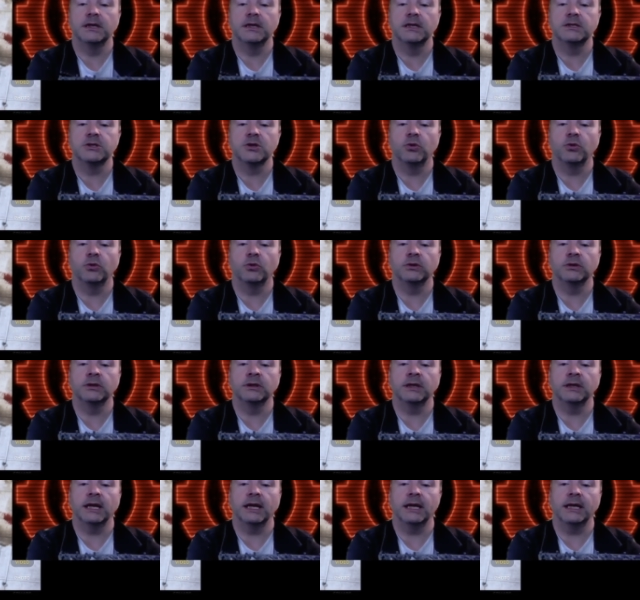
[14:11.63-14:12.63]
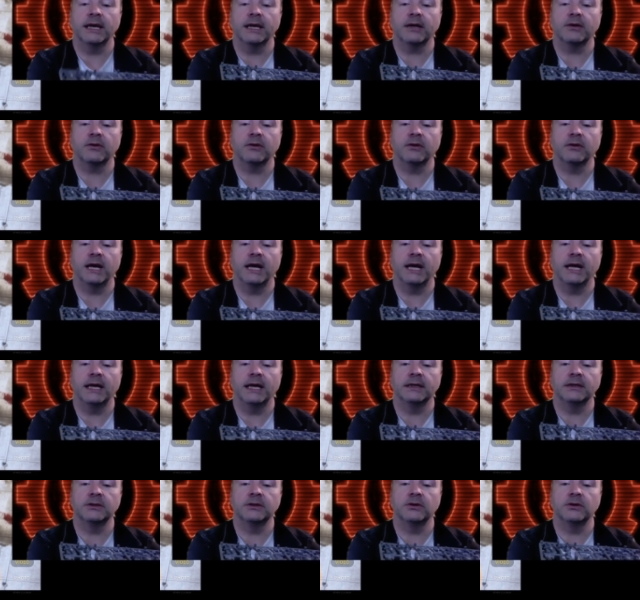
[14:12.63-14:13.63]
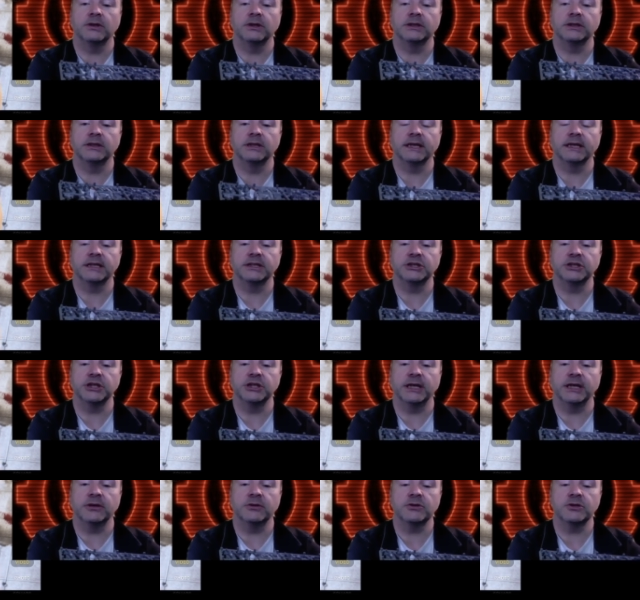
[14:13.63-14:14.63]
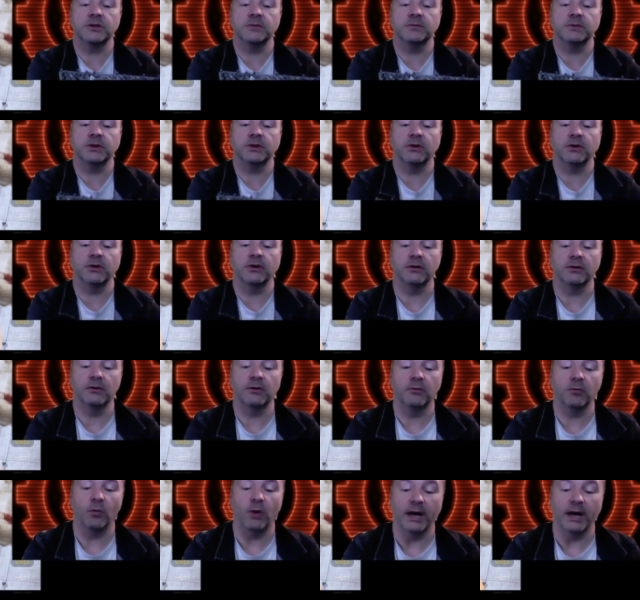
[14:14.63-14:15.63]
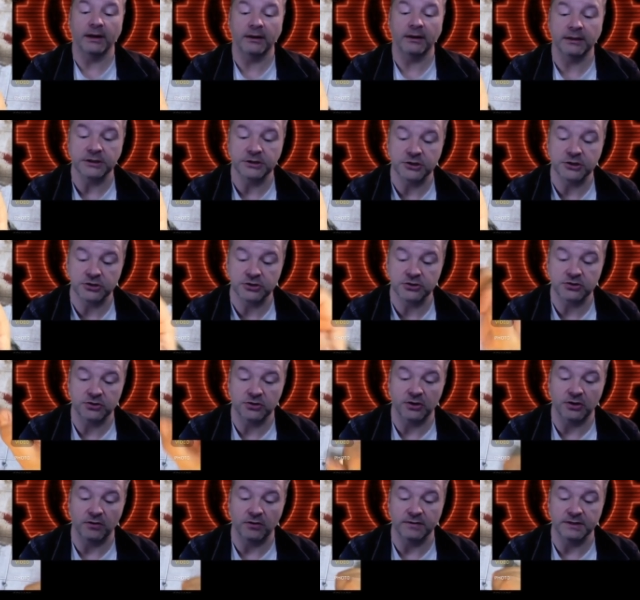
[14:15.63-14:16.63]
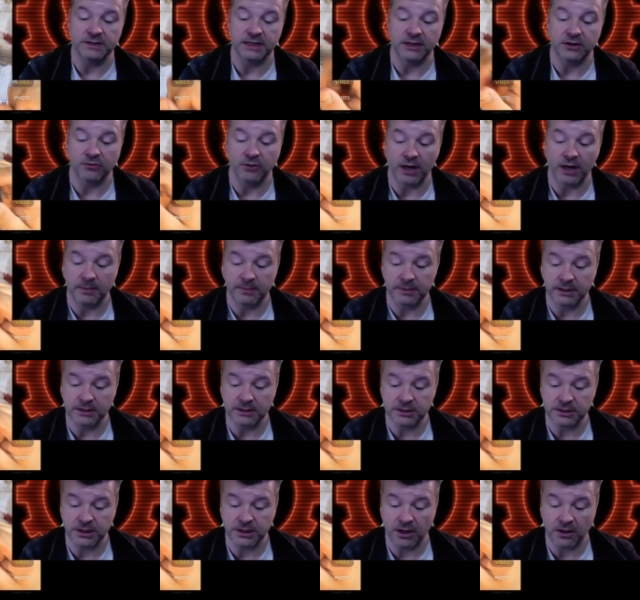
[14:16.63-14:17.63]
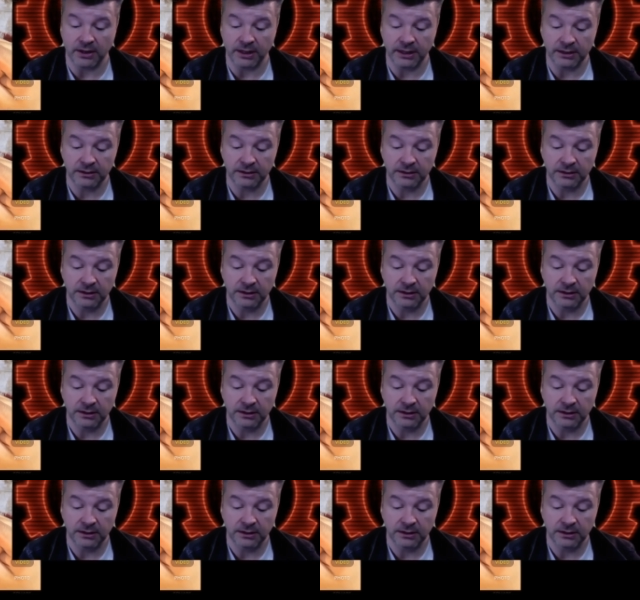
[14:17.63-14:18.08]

It's holding a Necron hand on like a chain or something or wire, and he just sort of obviously grabbed it and was carrying it.